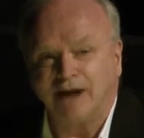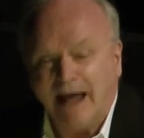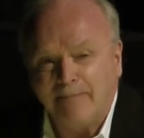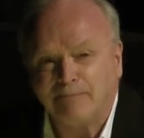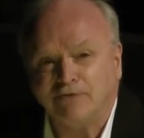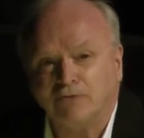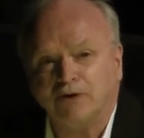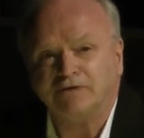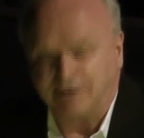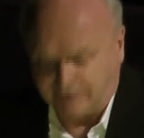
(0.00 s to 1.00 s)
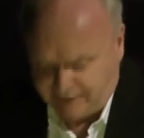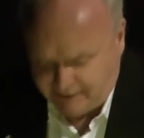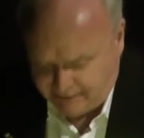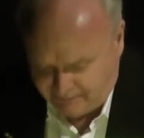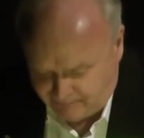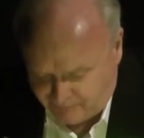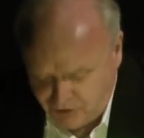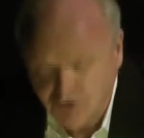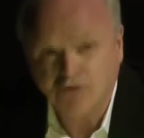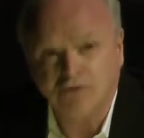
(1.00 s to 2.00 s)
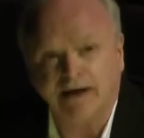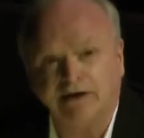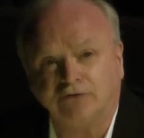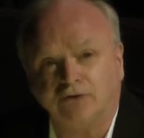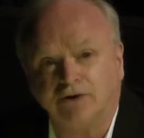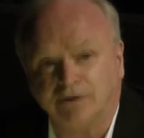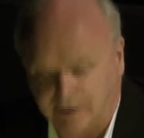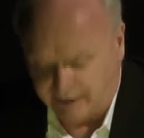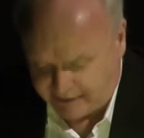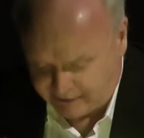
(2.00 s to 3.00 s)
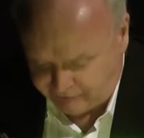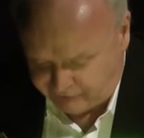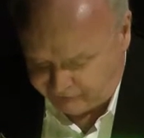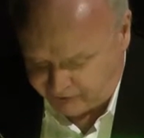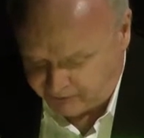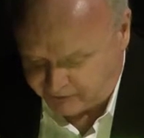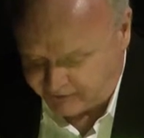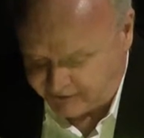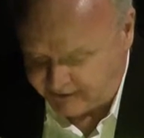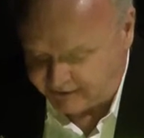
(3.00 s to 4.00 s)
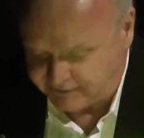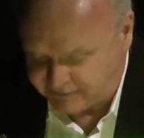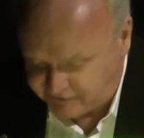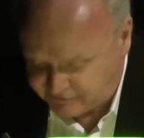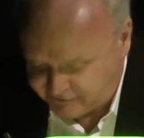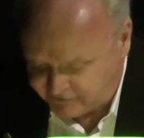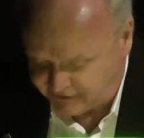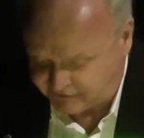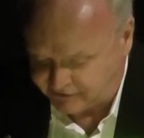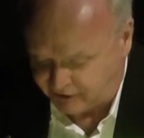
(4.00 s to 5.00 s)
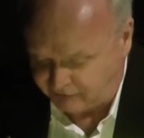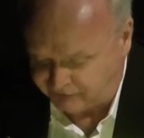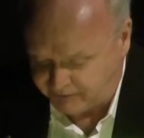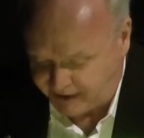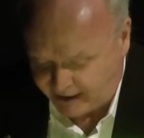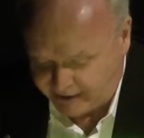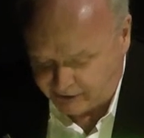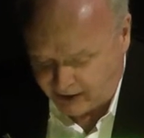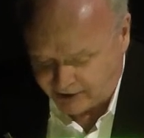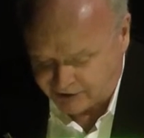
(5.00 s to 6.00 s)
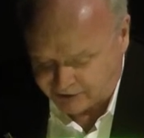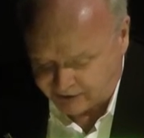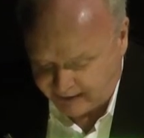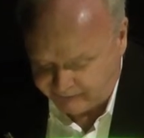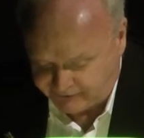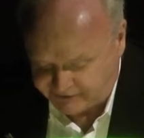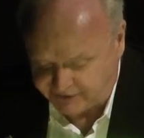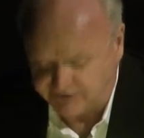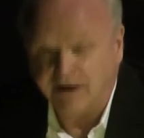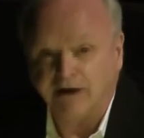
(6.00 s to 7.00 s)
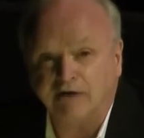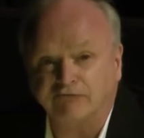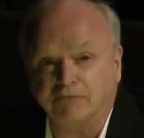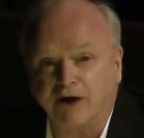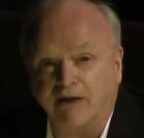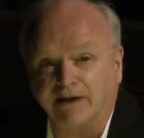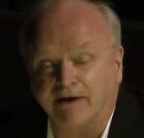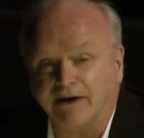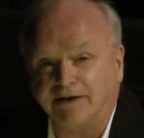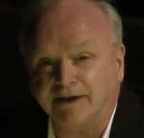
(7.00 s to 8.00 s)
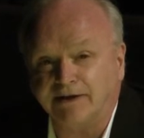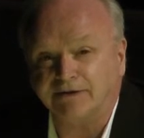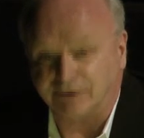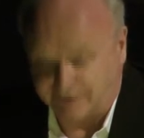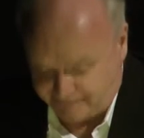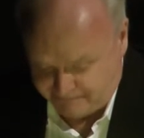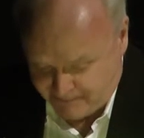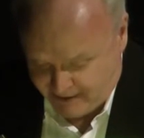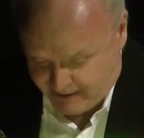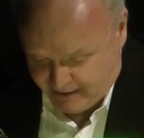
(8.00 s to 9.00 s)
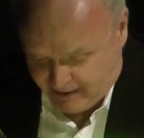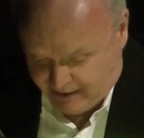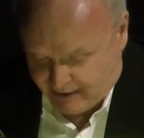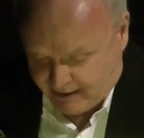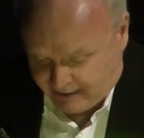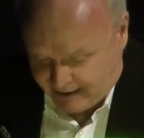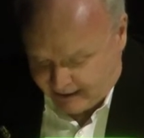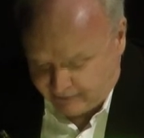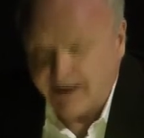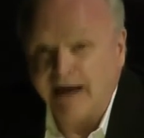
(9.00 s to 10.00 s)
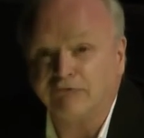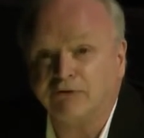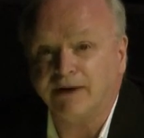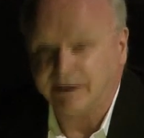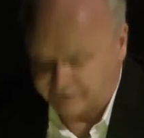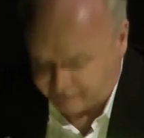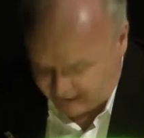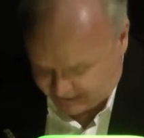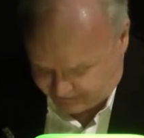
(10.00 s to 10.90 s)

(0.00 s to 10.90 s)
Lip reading: what happened was that the new editorial collective of Filmkritik distanced itself from the ideological emphases from Caligari to Hitler. And we have critics